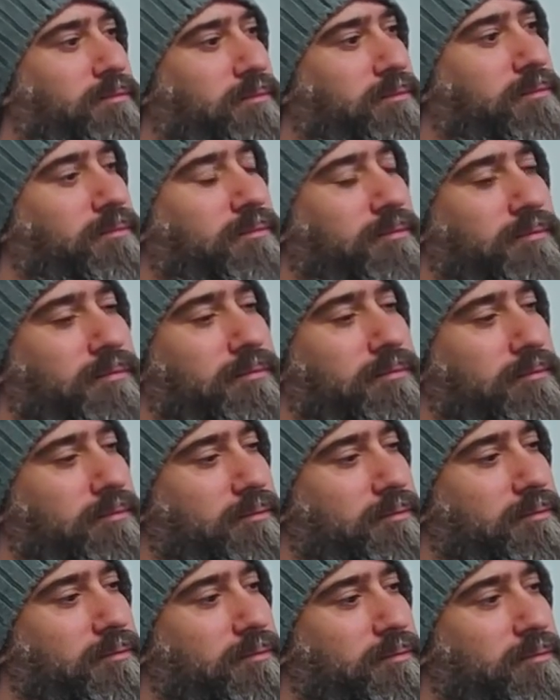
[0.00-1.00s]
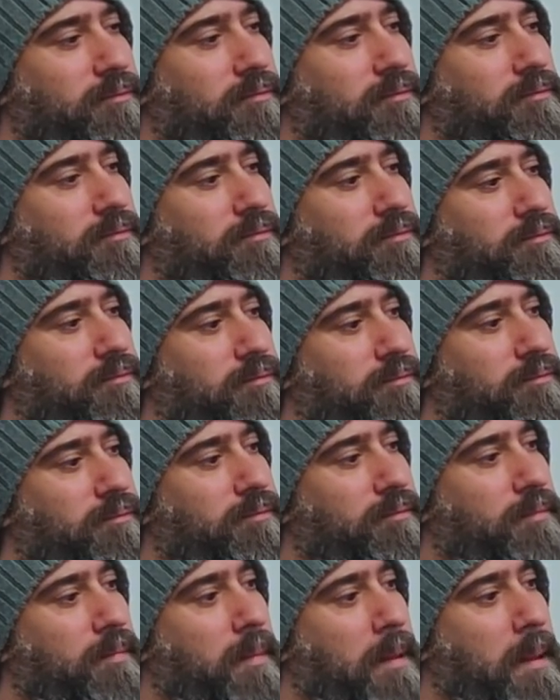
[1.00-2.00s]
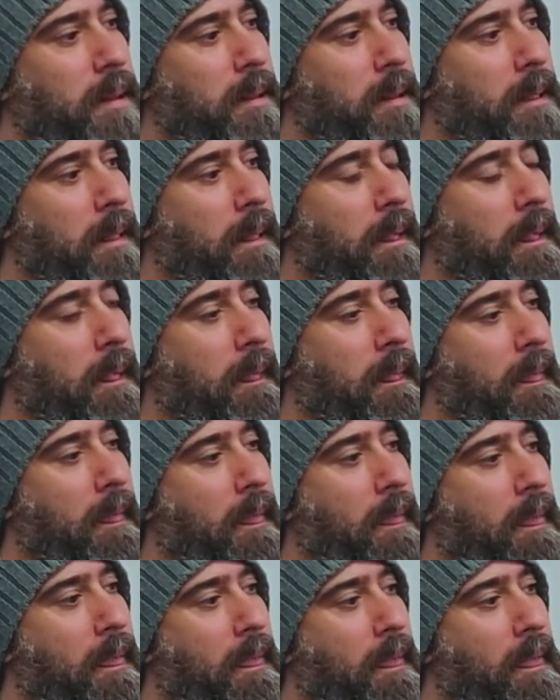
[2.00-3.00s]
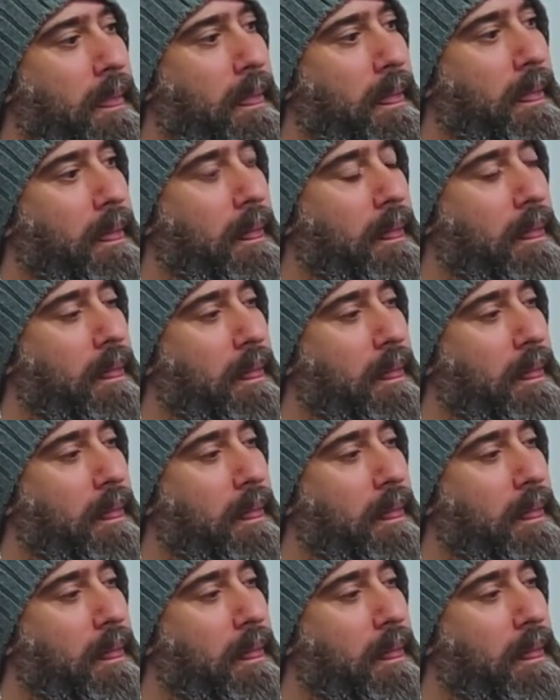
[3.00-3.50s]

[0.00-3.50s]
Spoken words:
[no speech]